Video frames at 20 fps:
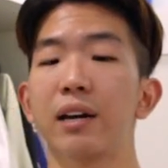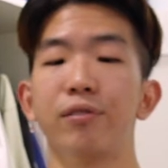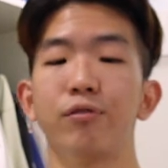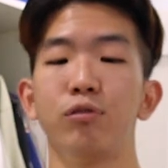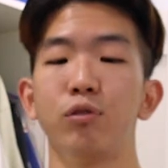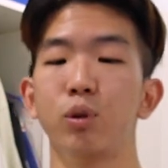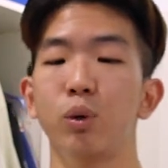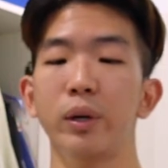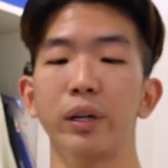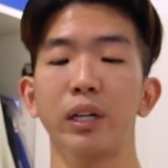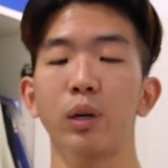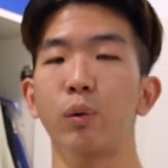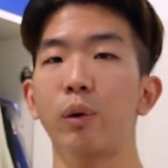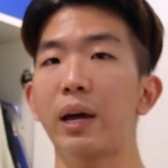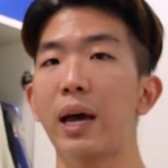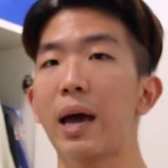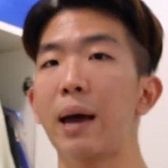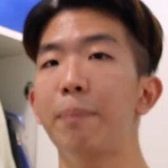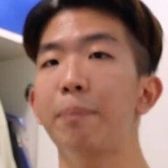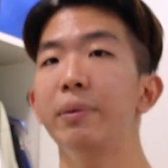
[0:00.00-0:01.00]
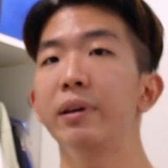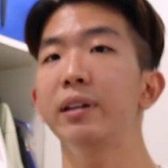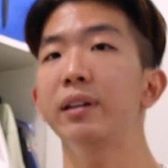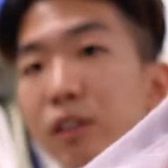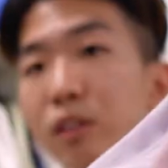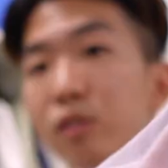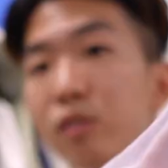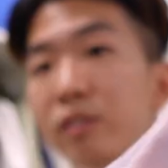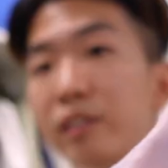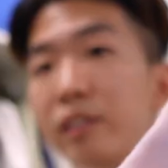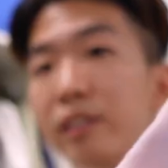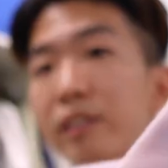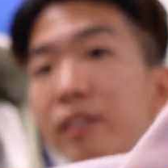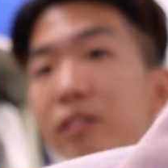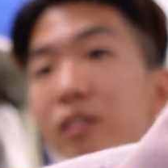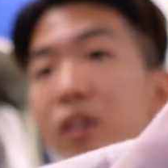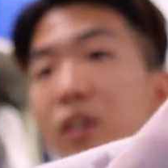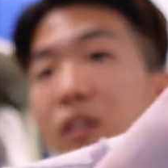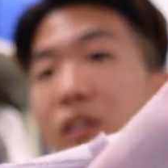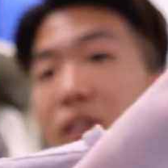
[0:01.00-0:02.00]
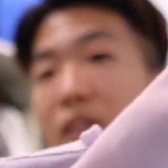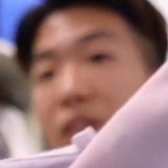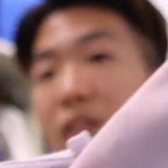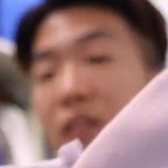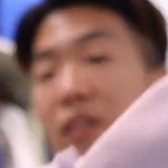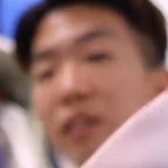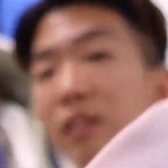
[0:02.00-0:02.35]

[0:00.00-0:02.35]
have no idea what happened. Do you see this color?